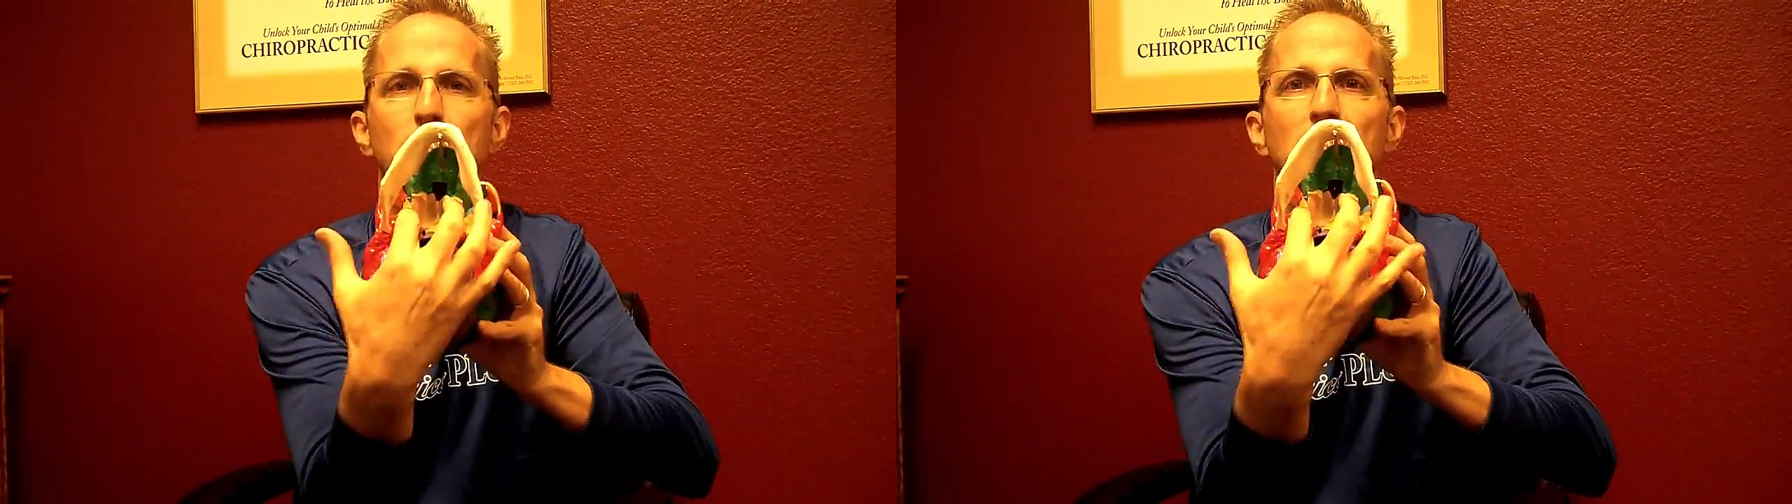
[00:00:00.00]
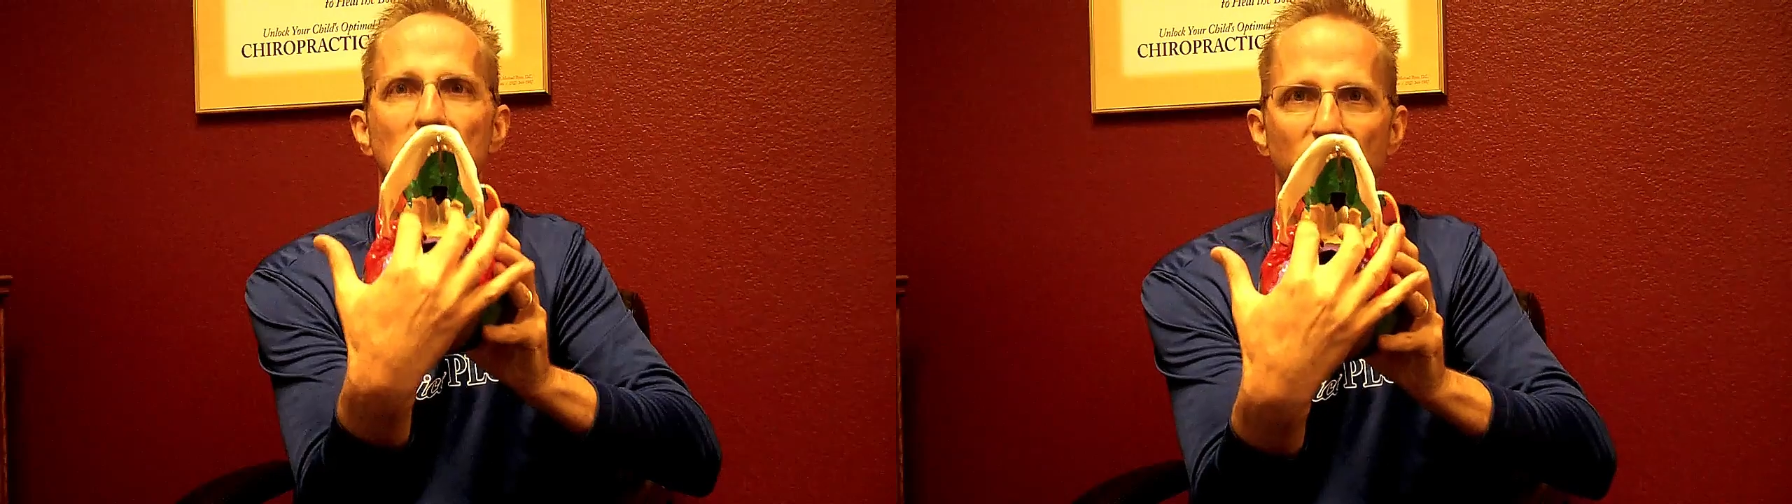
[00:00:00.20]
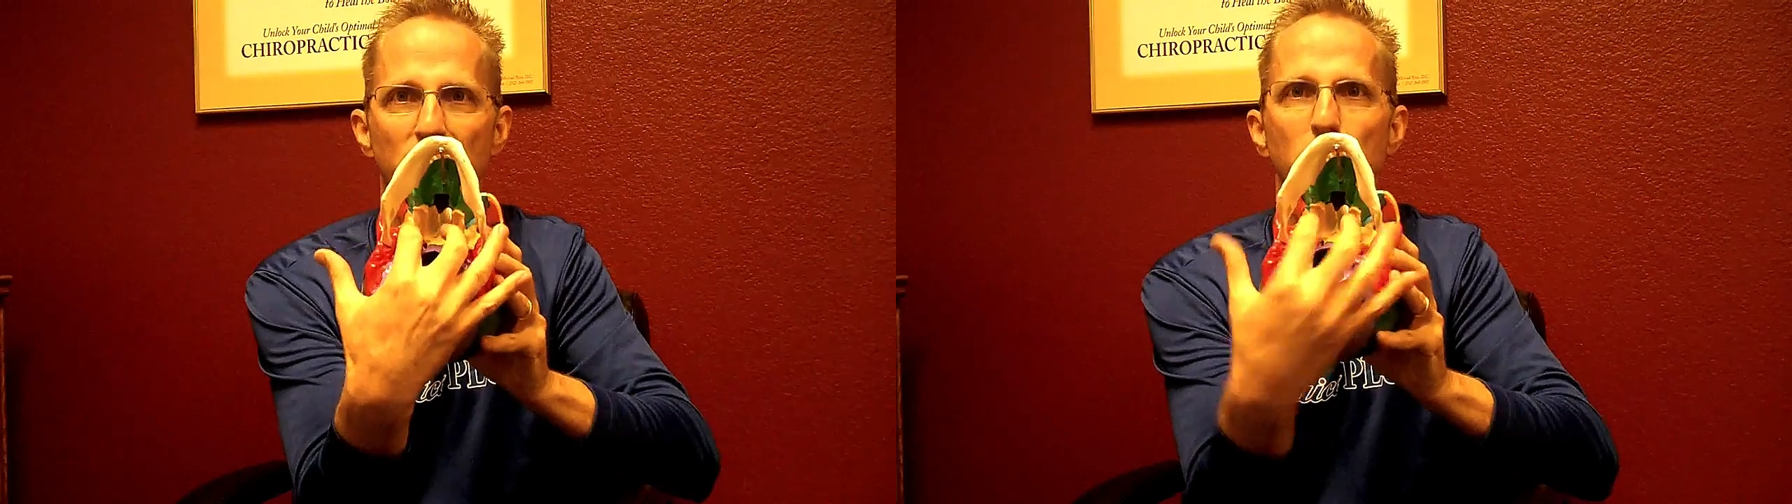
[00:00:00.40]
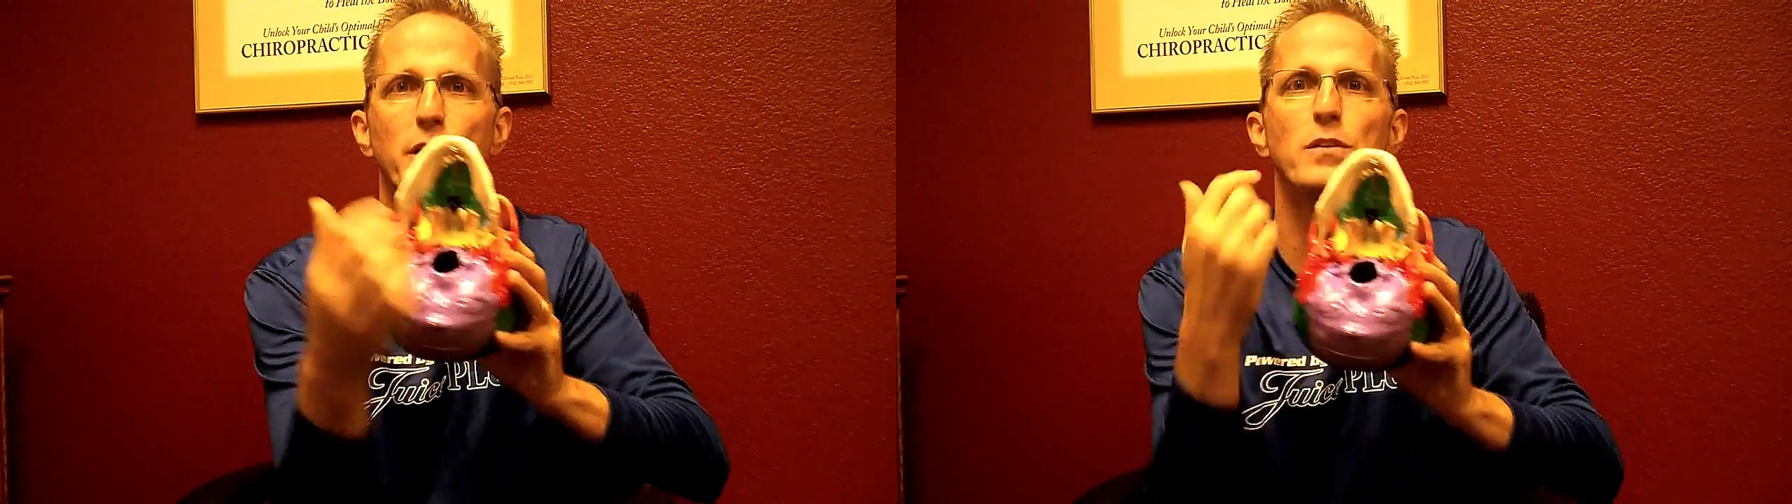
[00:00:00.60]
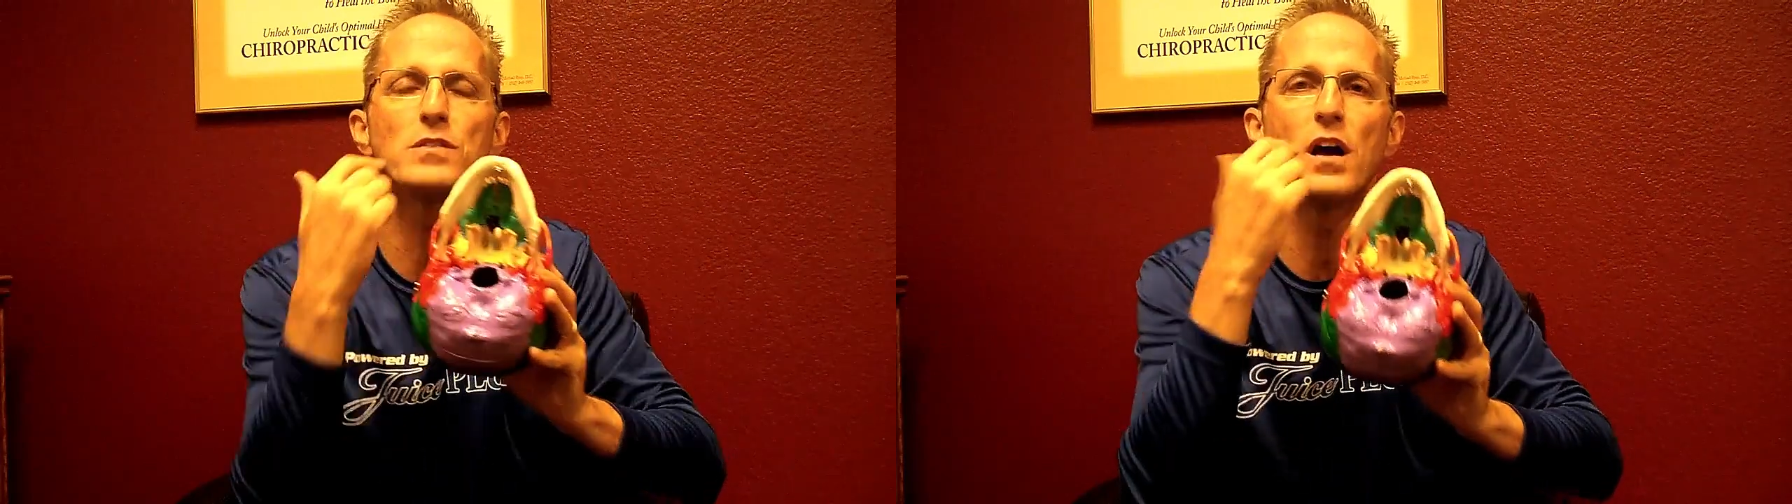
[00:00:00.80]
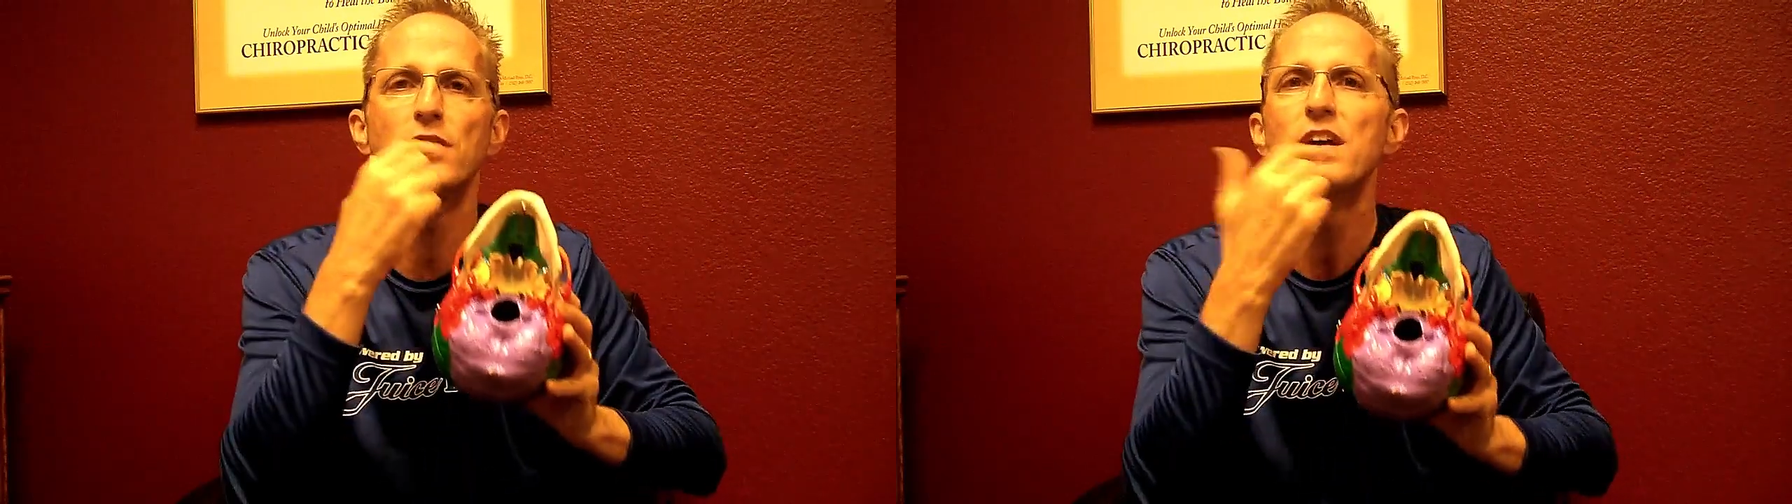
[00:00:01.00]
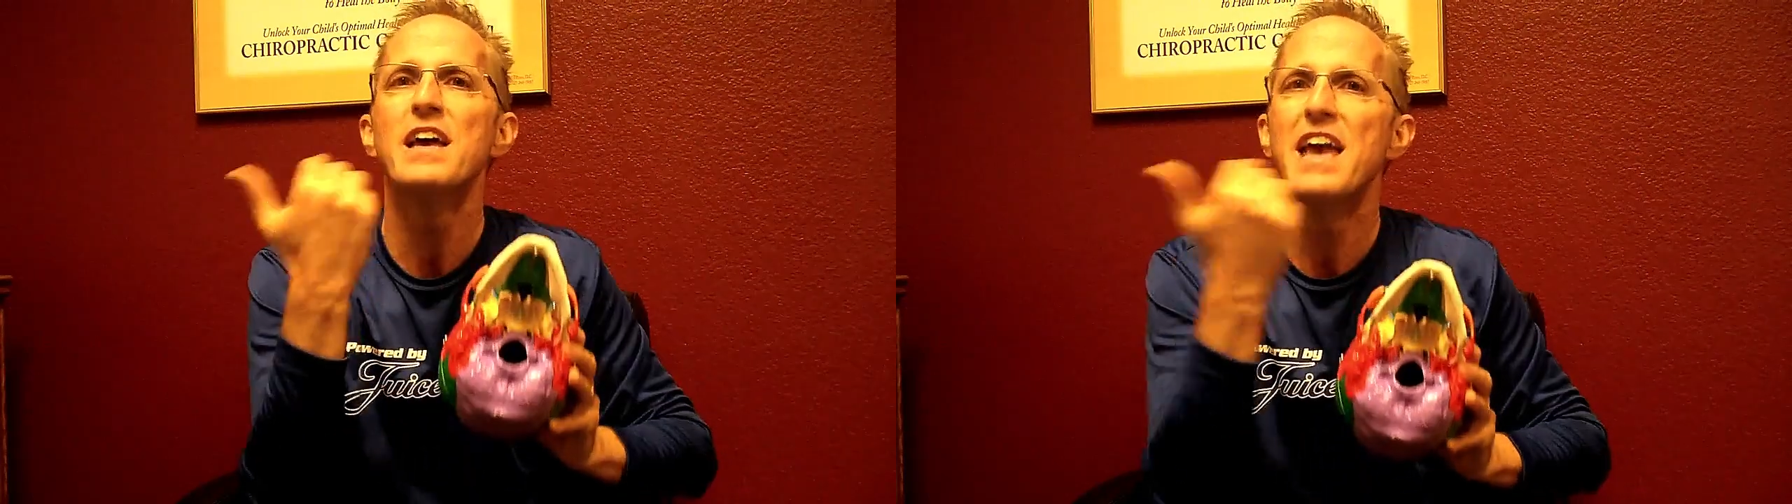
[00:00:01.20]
the sphenoid goes off,